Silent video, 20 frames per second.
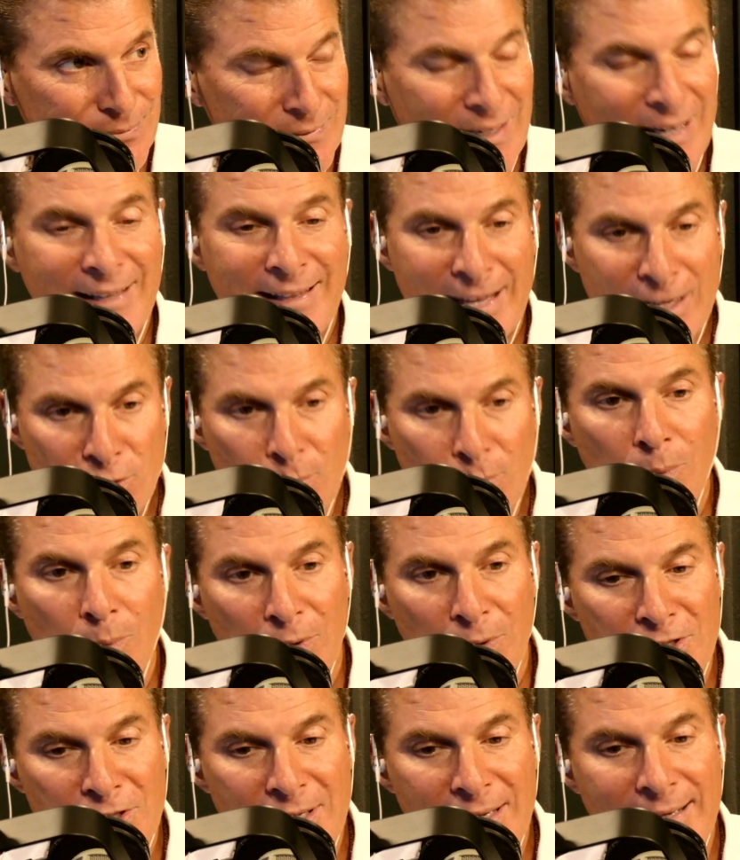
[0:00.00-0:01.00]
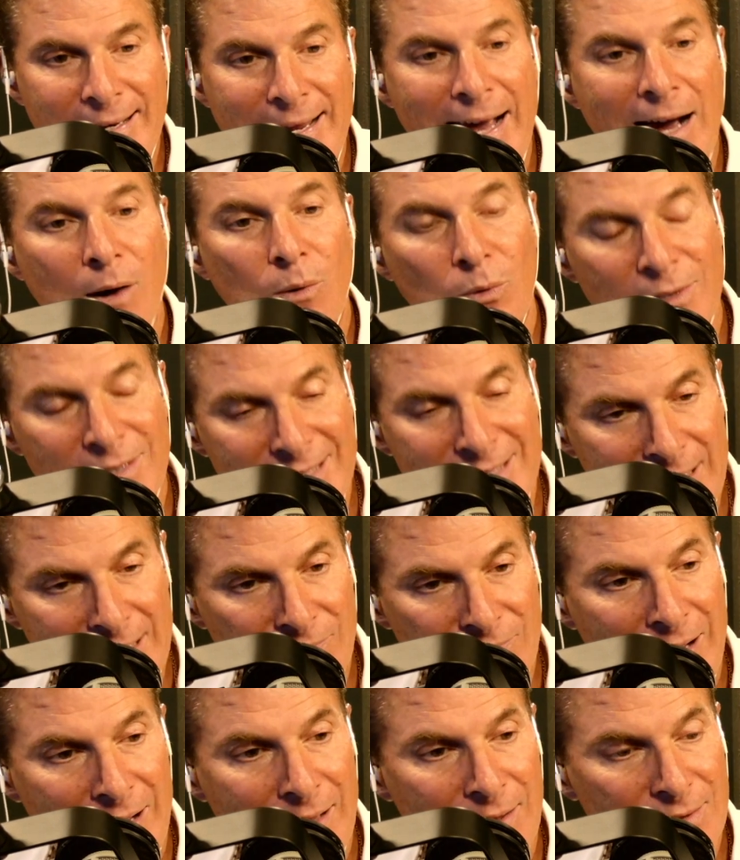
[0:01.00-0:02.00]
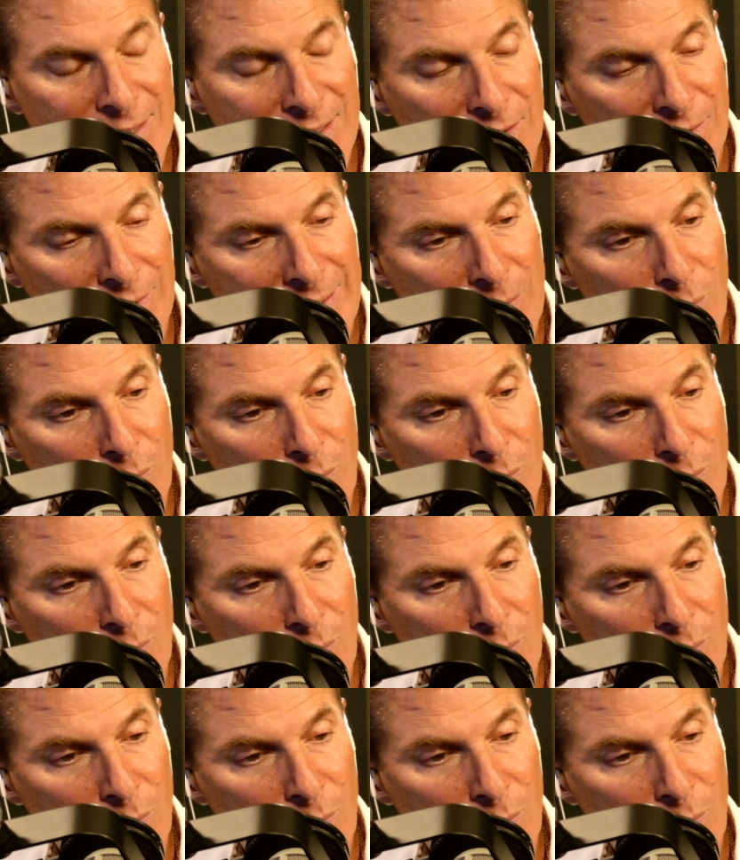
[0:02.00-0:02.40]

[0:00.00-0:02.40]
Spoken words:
And that's what we're seeing now. We're seeing volatility.